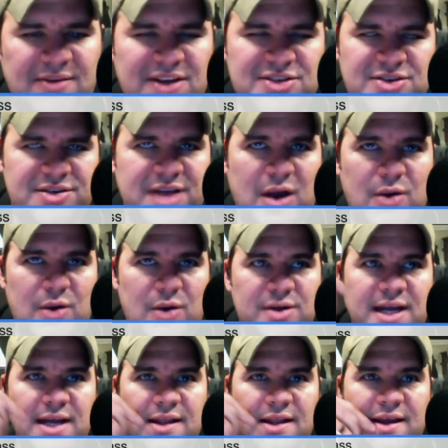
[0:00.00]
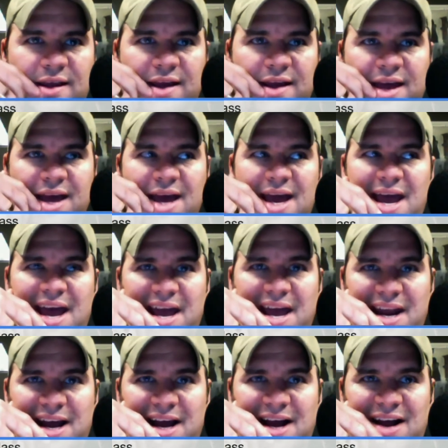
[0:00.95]
hour daily.
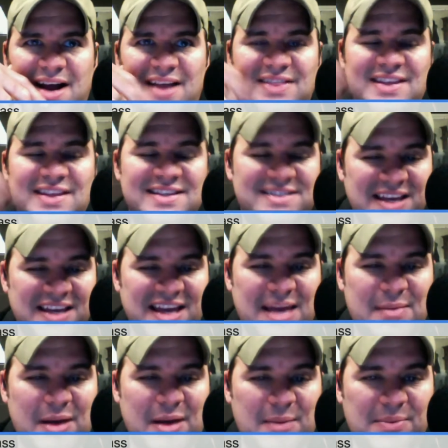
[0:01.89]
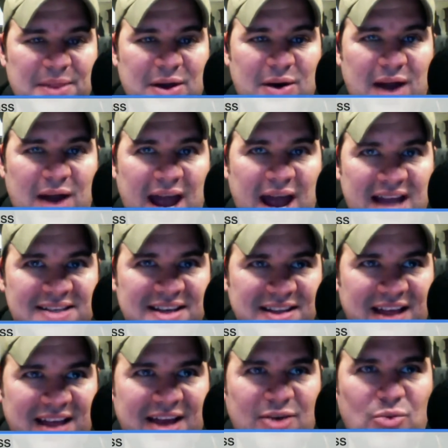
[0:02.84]
And this thing came up, and they were
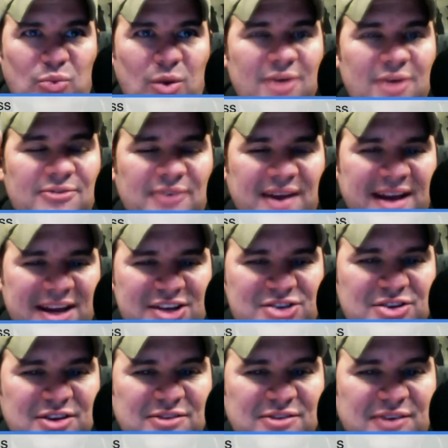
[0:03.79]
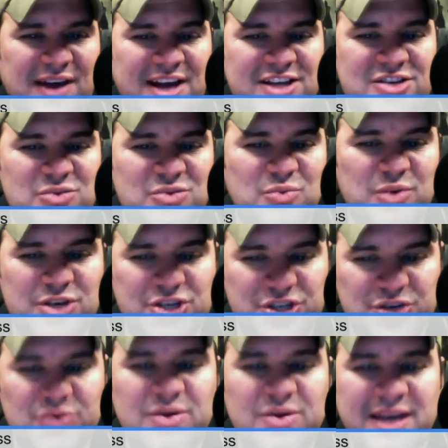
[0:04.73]
asking, like, what financial advice
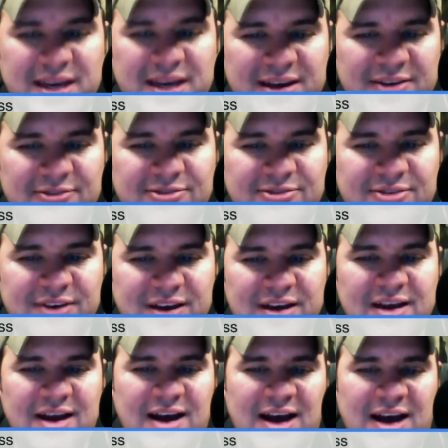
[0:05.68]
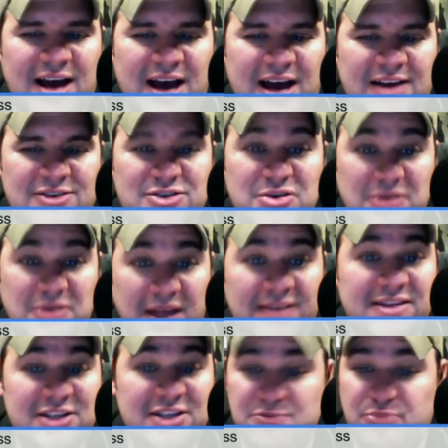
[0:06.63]
would you give to,
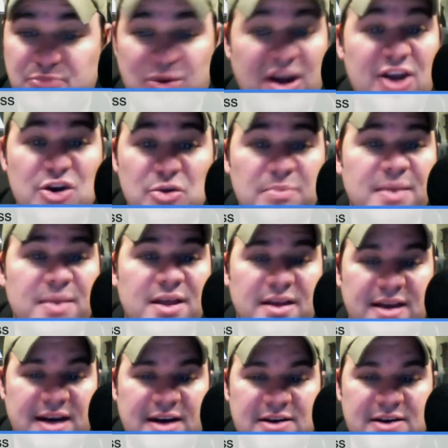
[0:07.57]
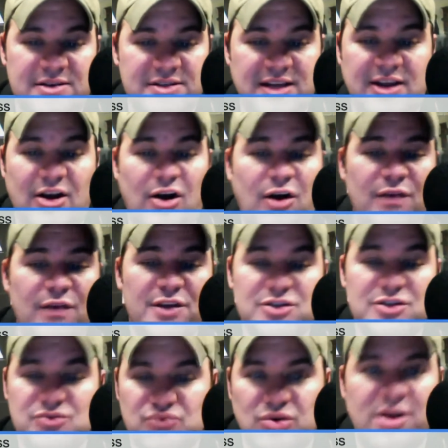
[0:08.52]
like, these brand new millionaires, like all
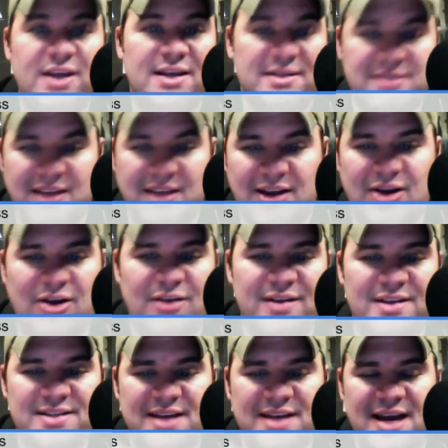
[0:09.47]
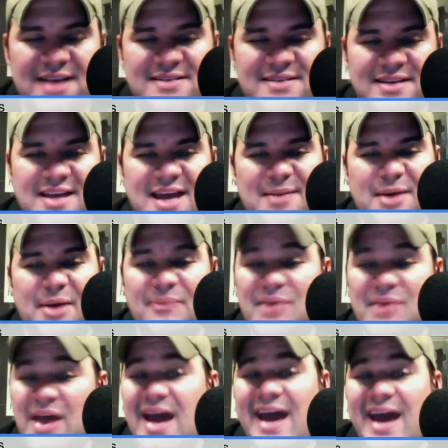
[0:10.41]
these rookies, like all these guys that came
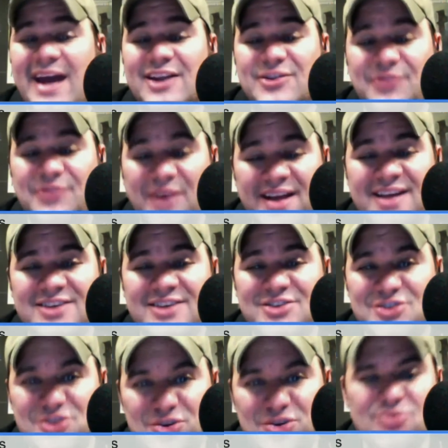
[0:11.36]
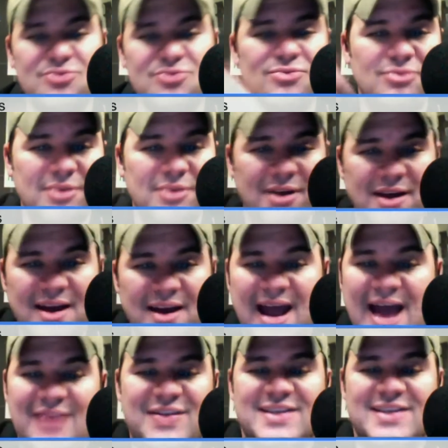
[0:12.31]
out? And it's funny because you
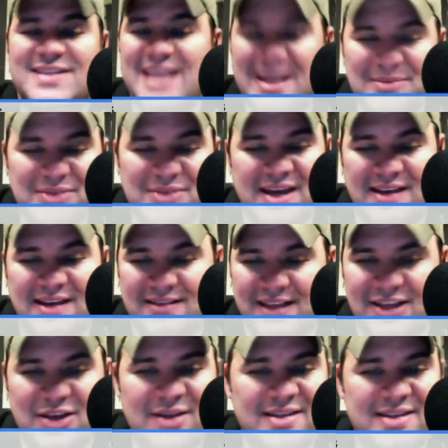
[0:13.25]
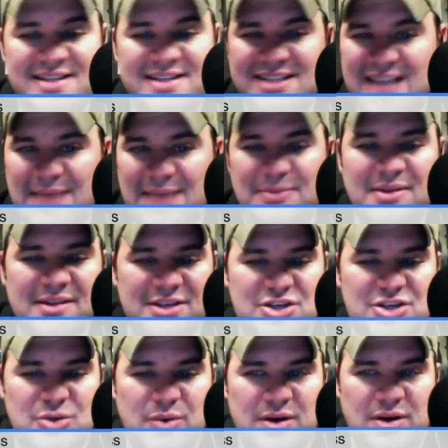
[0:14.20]
had the same thing. Like, you had the same thing
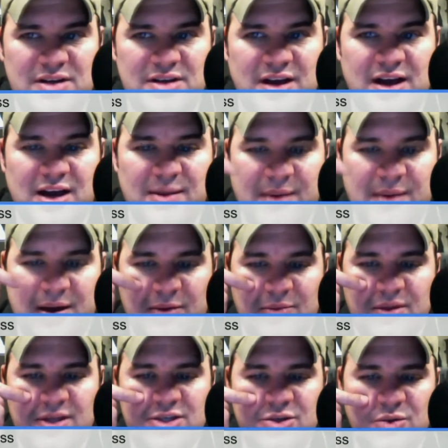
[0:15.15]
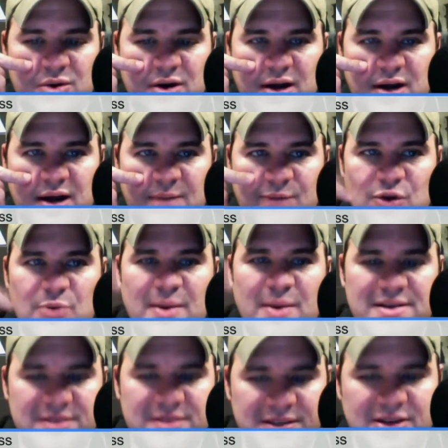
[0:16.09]
that you wanted to talk about, that you were
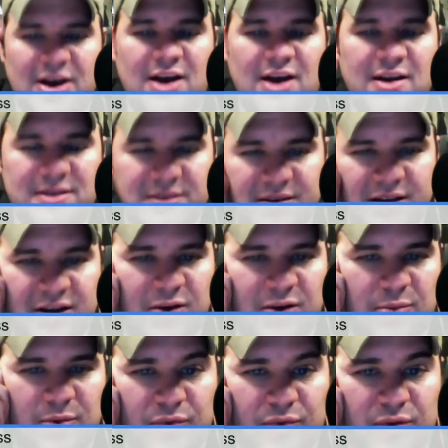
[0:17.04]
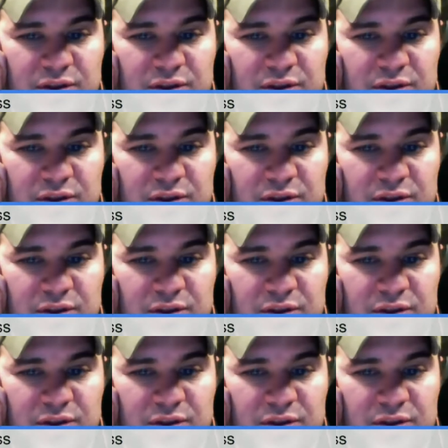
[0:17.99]
basically talking, before the